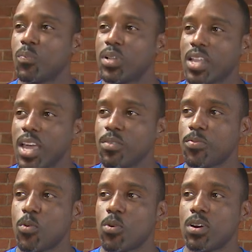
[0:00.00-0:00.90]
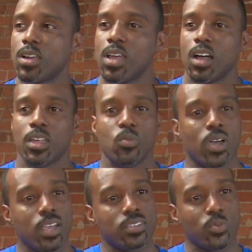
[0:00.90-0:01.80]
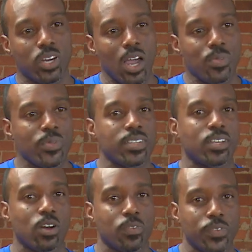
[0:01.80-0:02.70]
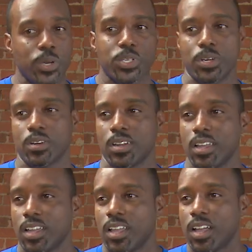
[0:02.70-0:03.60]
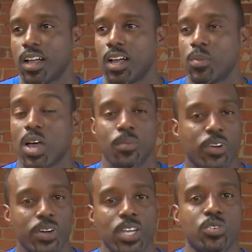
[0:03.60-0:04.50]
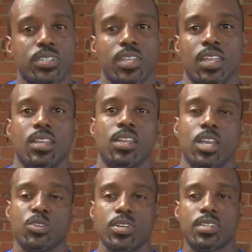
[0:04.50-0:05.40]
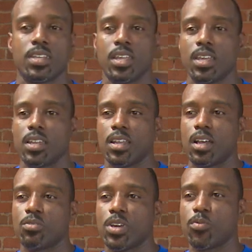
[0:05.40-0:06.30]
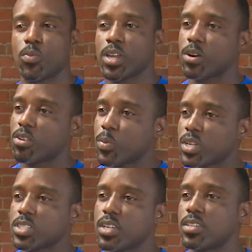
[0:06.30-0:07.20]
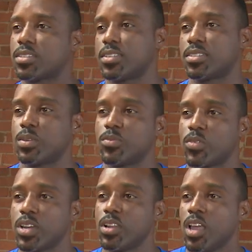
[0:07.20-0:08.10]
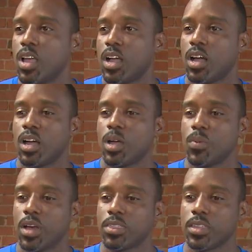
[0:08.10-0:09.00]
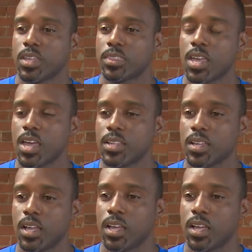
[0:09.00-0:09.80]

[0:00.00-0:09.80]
plan for, otherwise we're compromising our future. I'm very interested in reforming our criminal justice system, right? I think that